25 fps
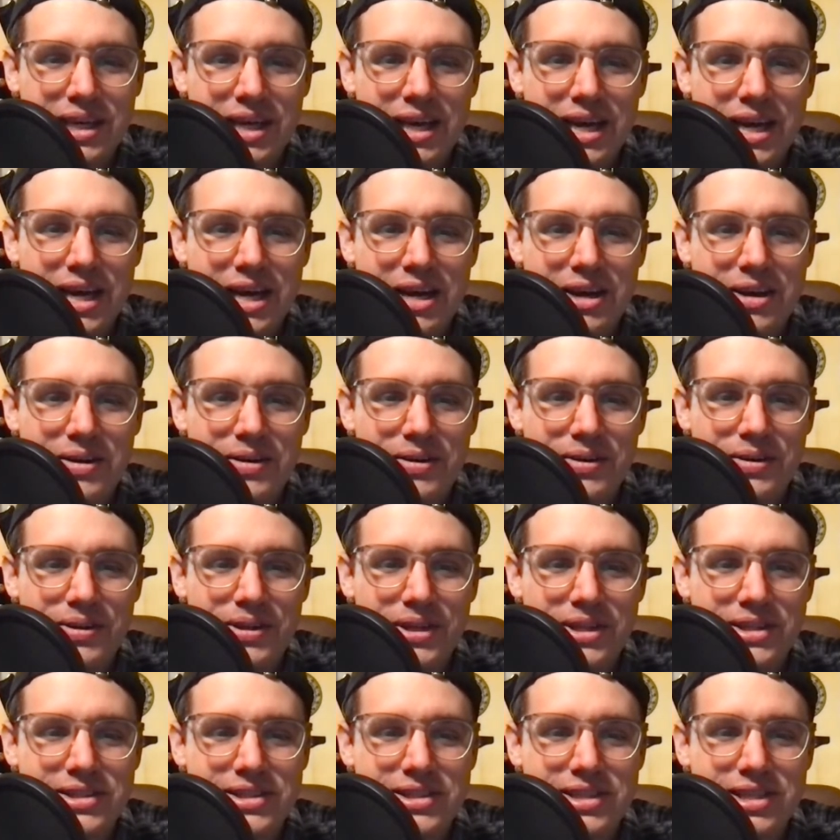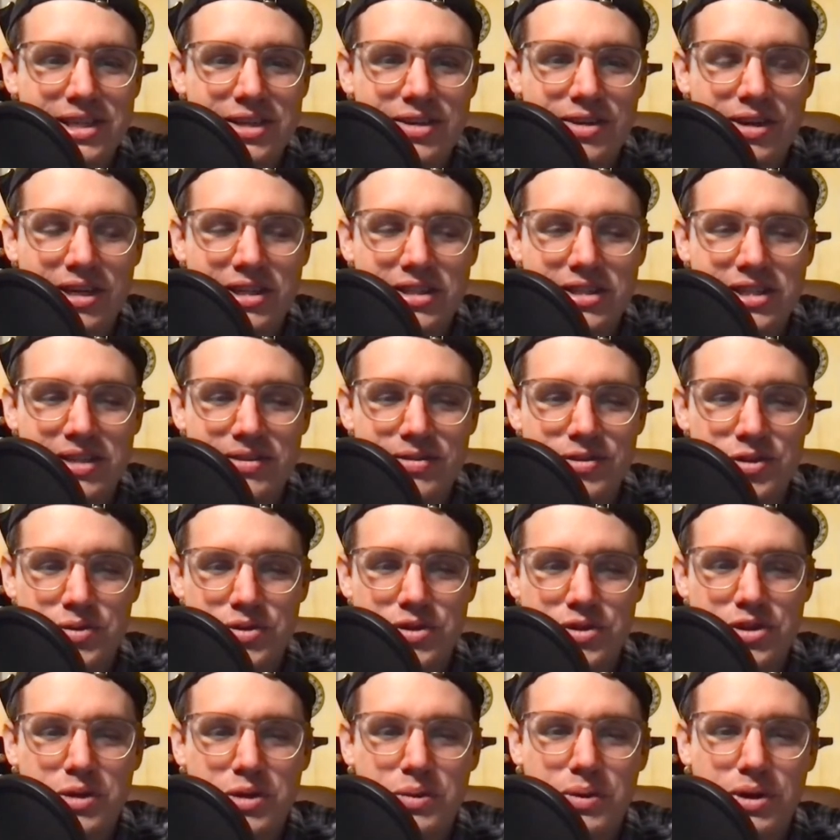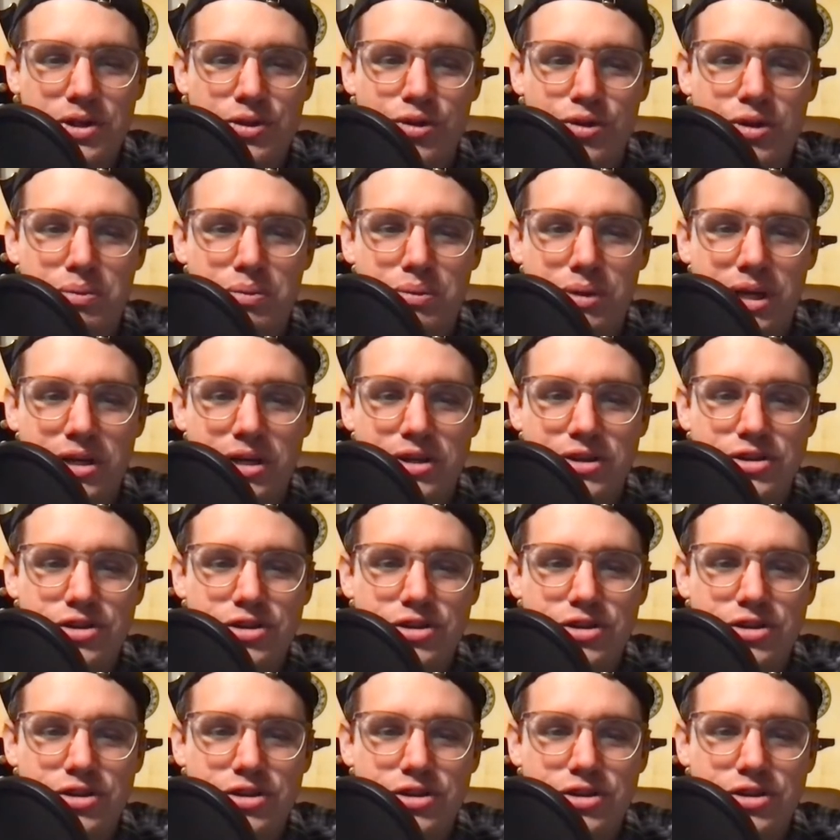Let's see. Greg Stevens wants to know, what 3 players